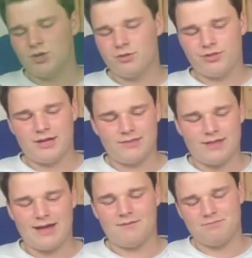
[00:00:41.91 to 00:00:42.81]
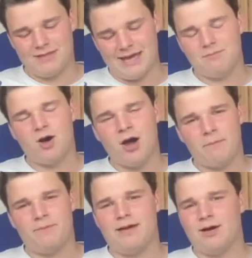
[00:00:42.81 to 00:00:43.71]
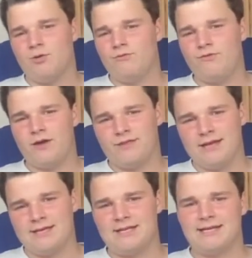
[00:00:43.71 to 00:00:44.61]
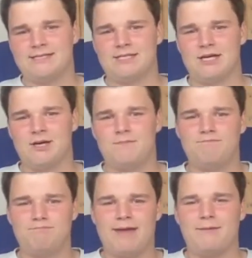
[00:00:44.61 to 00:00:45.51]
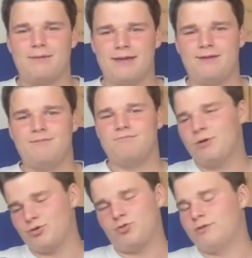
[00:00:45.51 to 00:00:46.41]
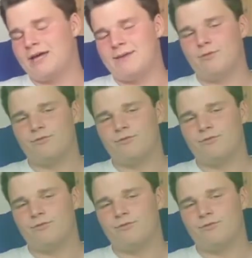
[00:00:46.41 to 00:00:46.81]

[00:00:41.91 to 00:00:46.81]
not think that, IPL, 5 days later, maybe we're going to call the game